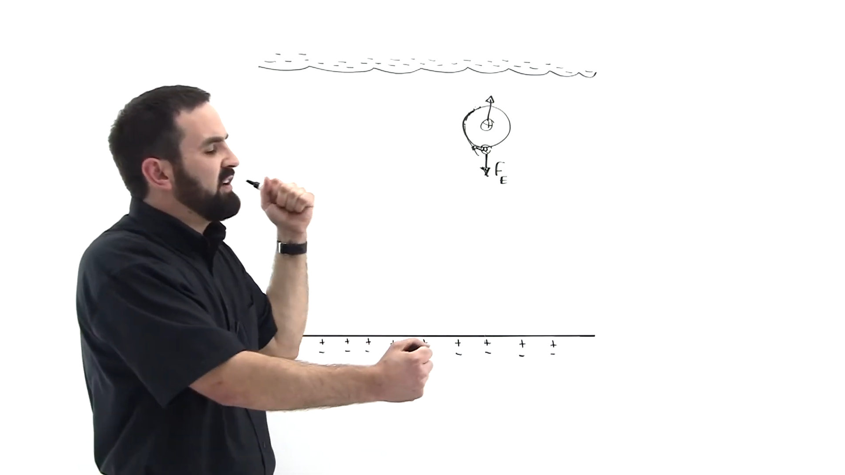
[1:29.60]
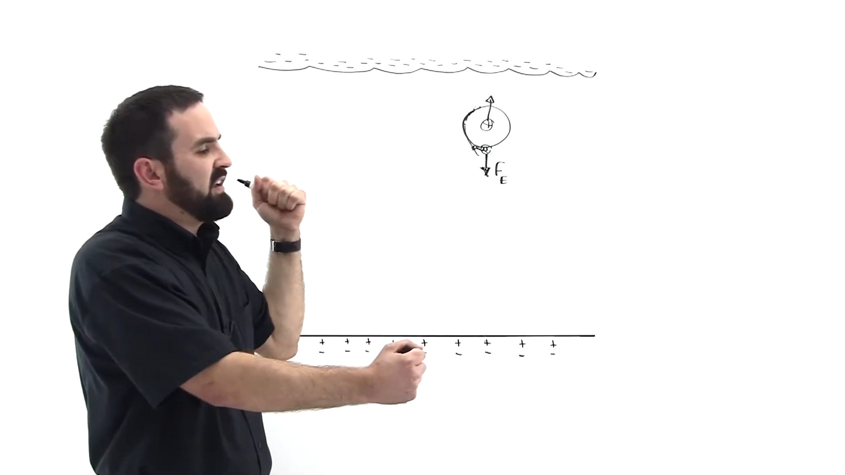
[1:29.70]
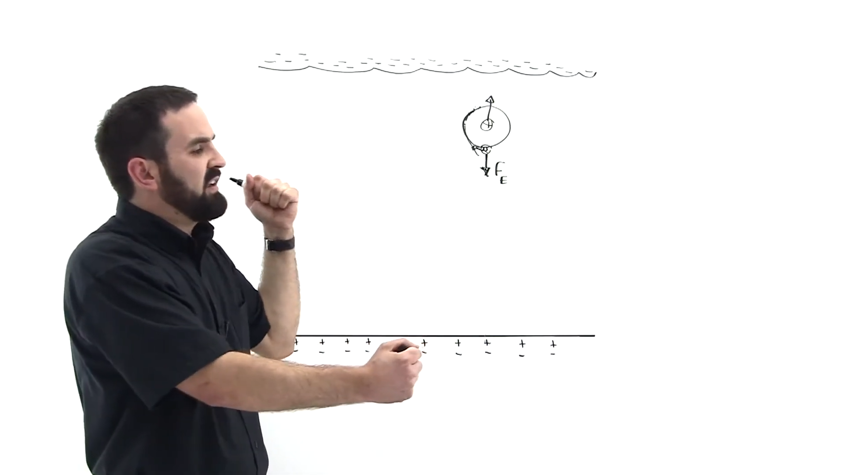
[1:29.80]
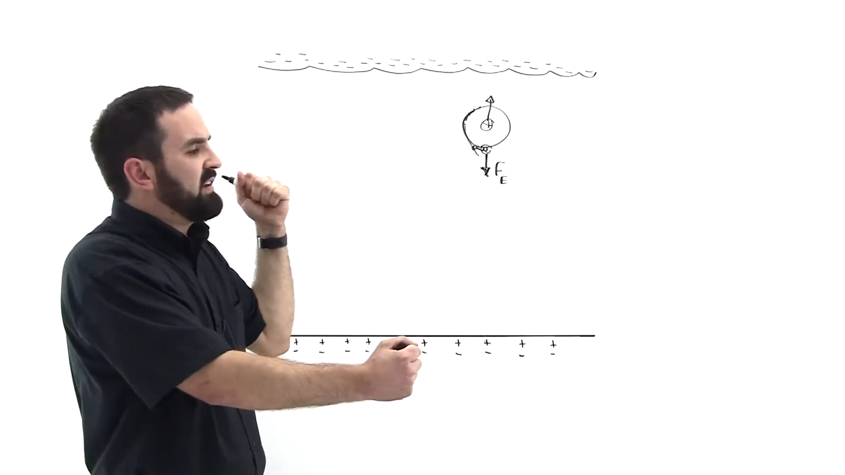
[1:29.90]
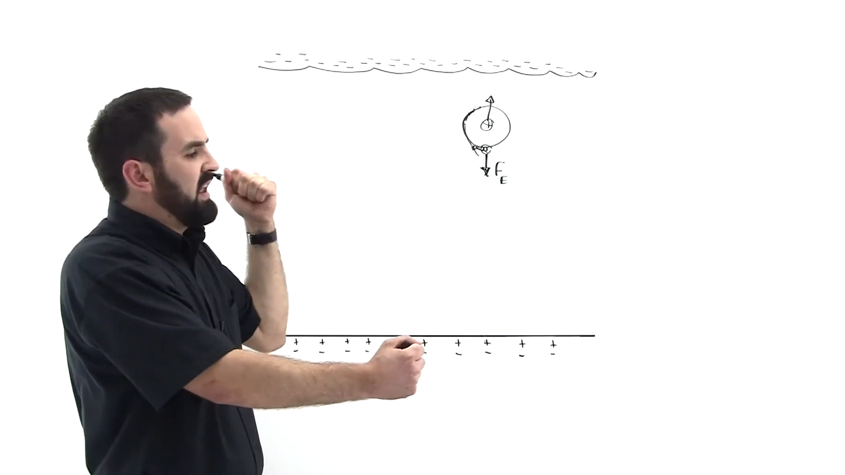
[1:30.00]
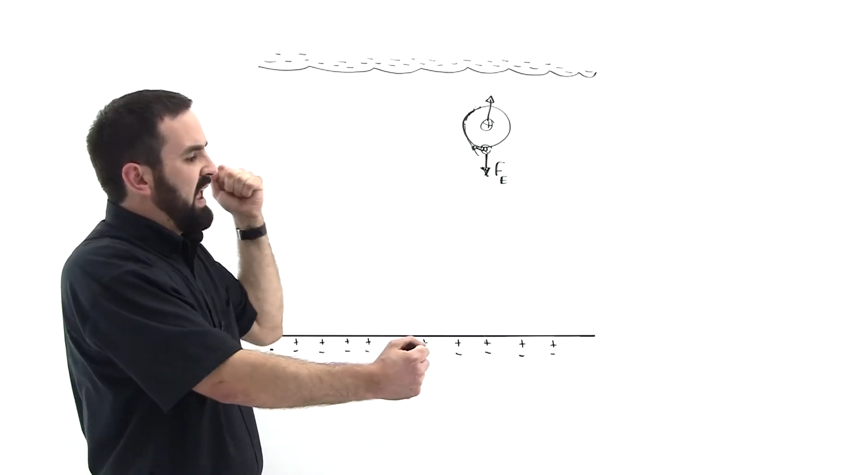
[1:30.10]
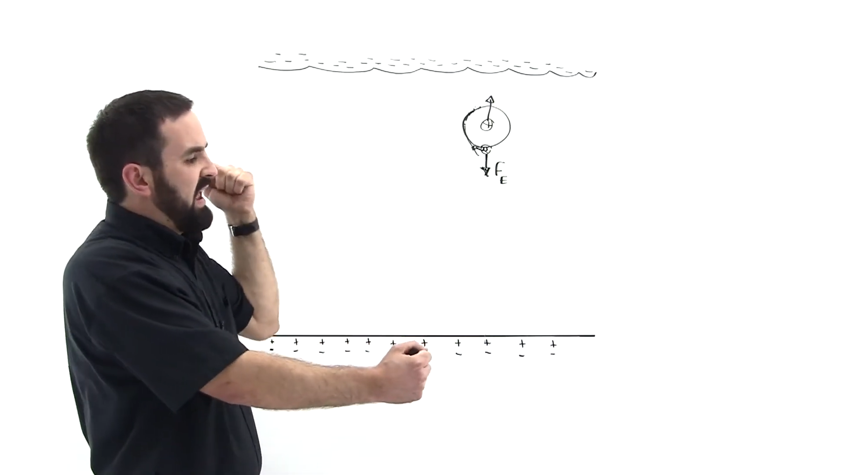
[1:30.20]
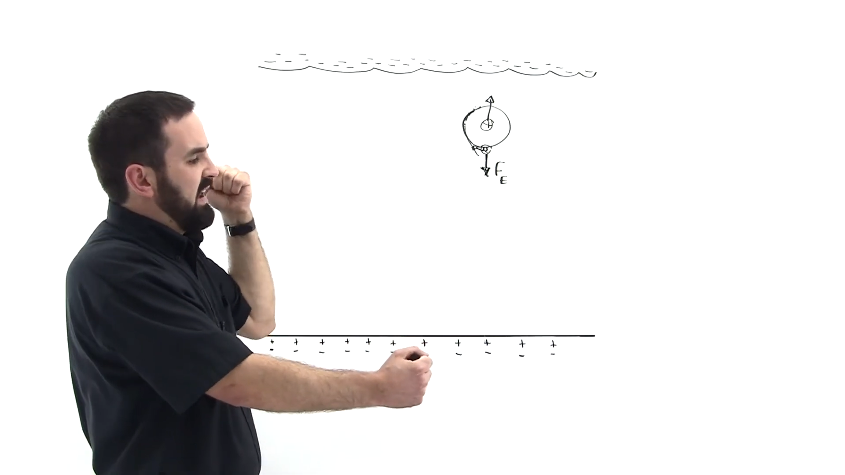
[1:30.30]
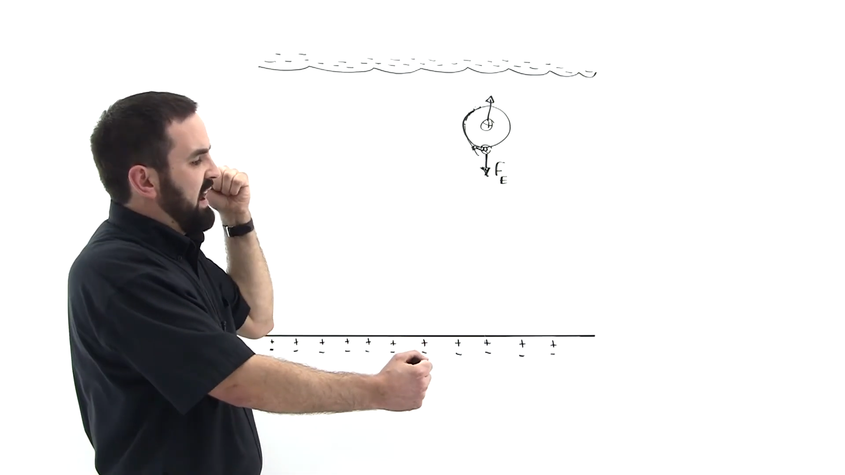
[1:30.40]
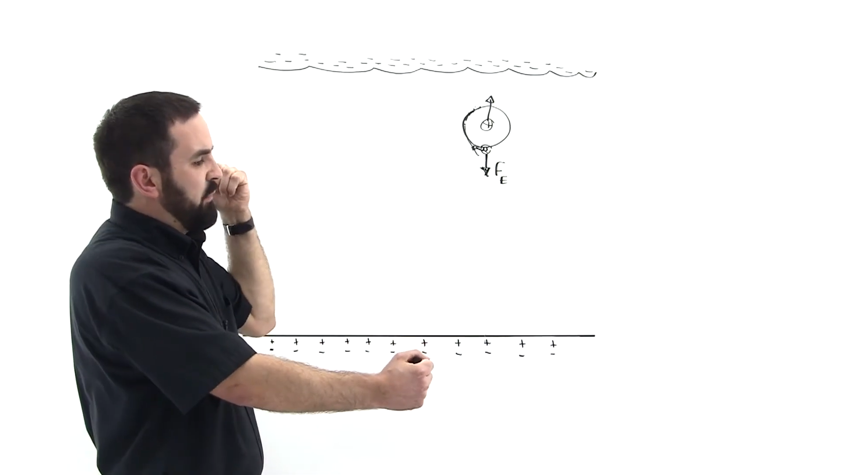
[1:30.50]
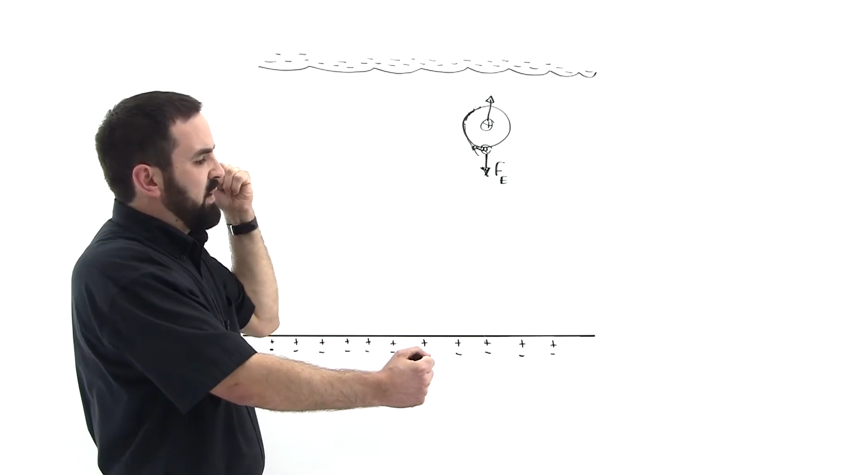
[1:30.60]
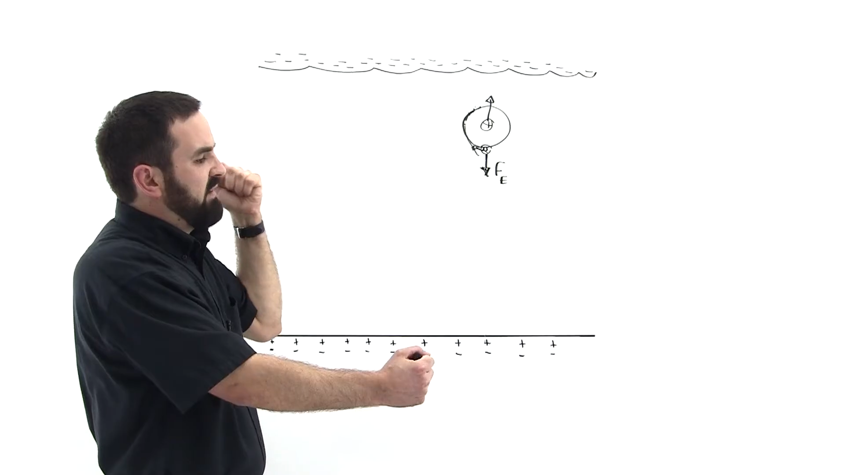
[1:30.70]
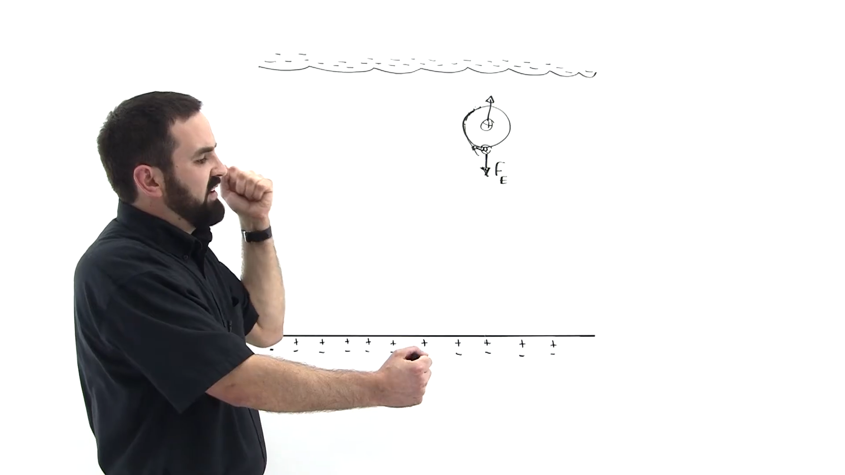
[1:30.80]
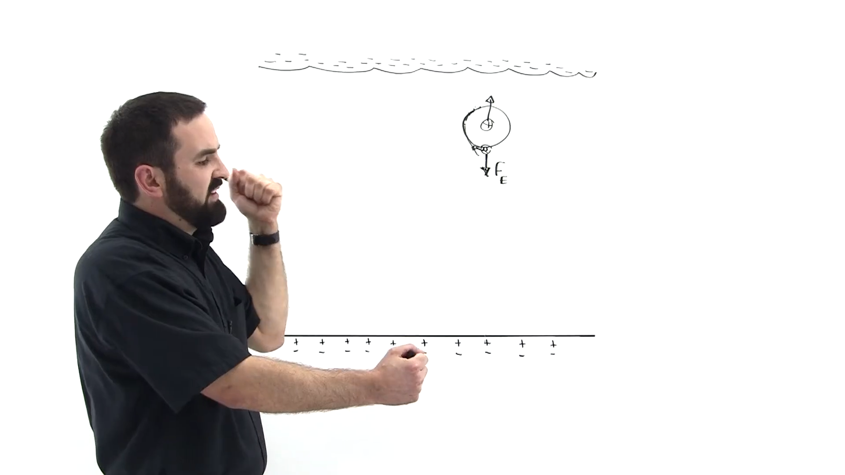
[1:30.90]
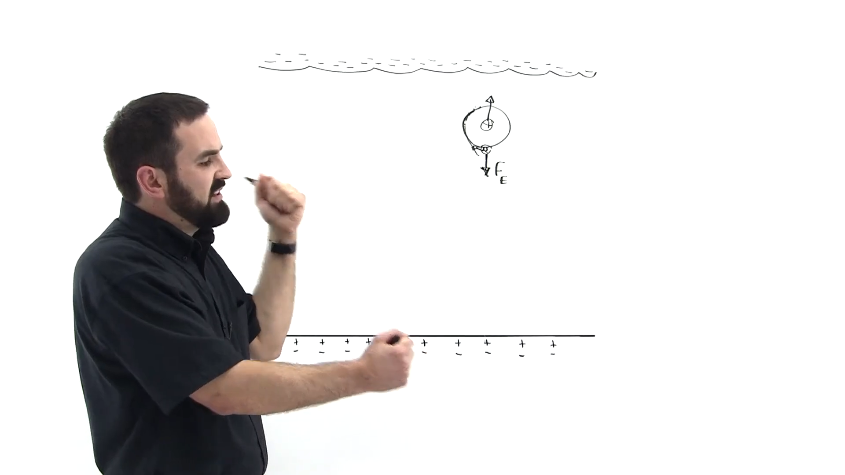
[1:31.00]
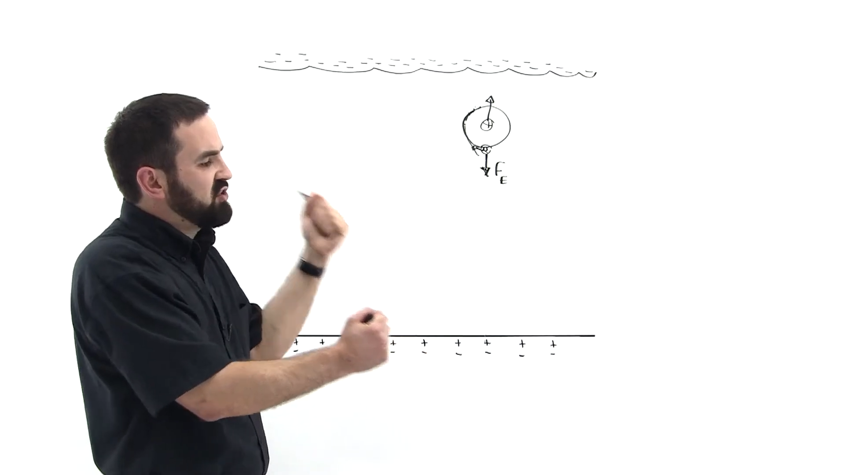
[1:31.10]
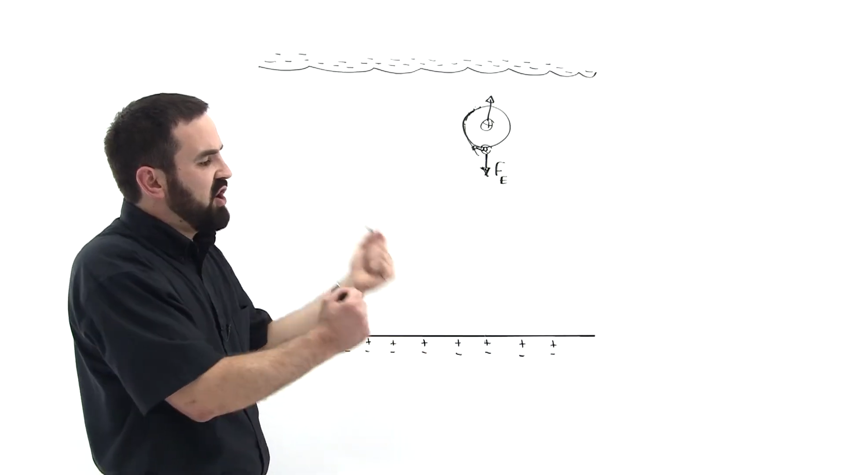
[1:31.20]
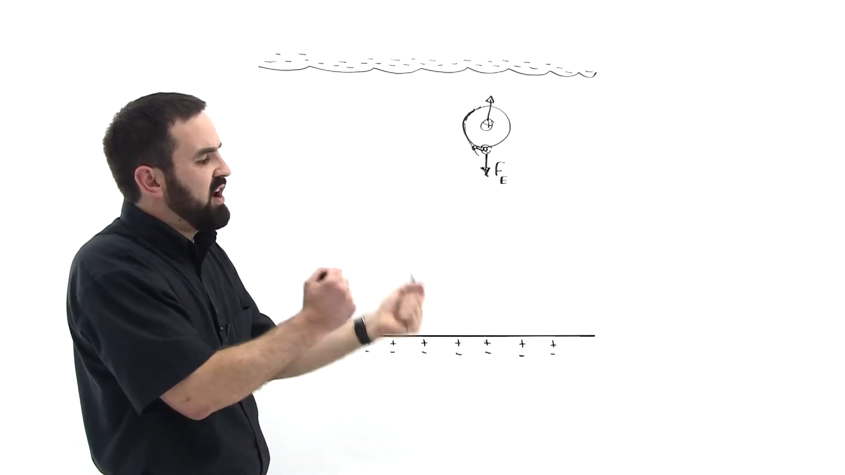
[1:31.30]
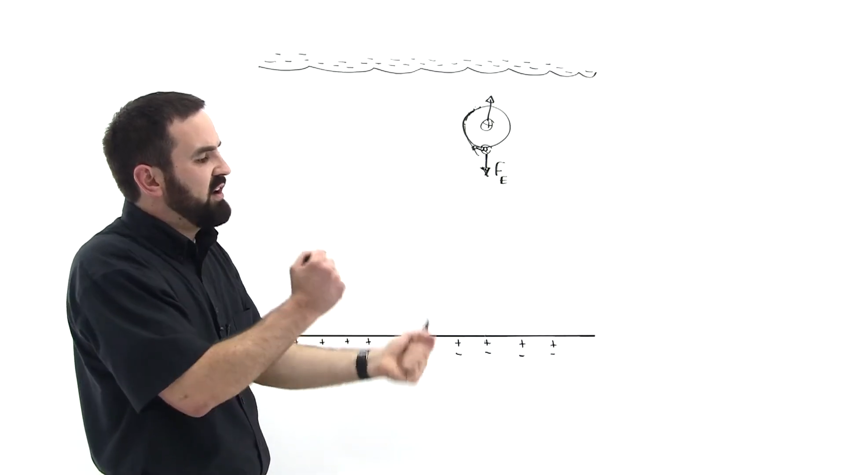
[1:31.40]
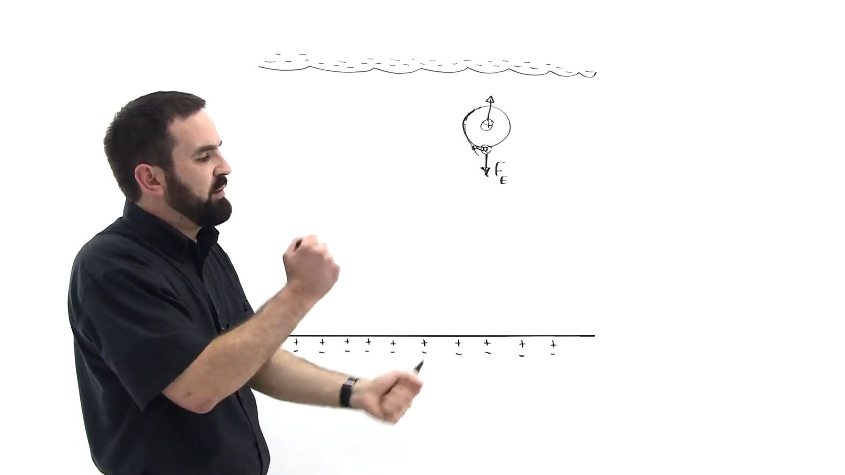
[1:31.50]
an
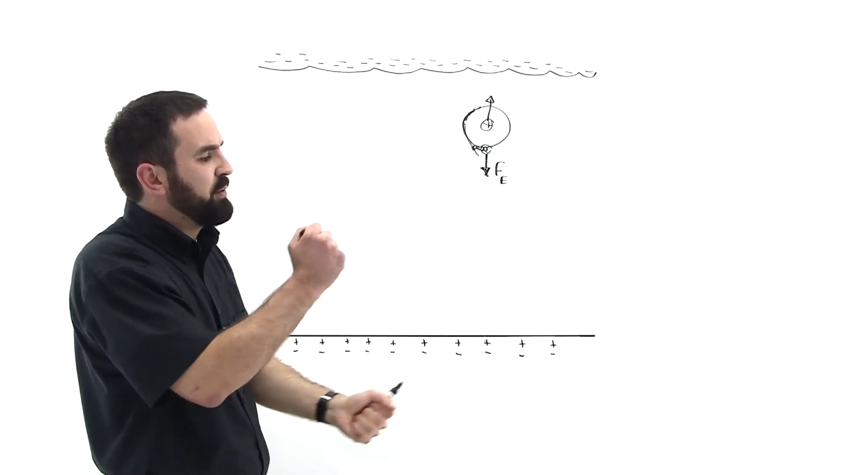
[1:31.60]
electron and